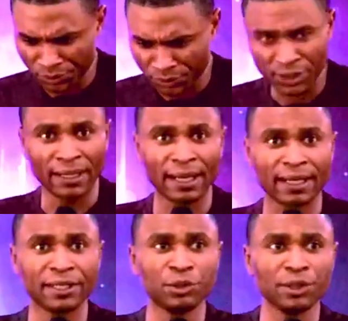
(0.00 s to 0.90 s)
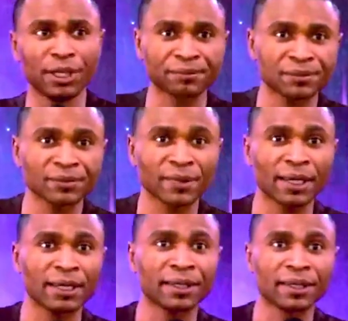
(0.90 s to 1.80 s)
Hallelujah.
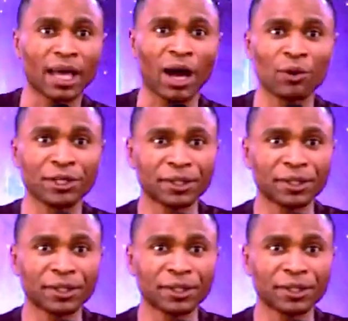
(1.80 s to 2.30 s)
Are we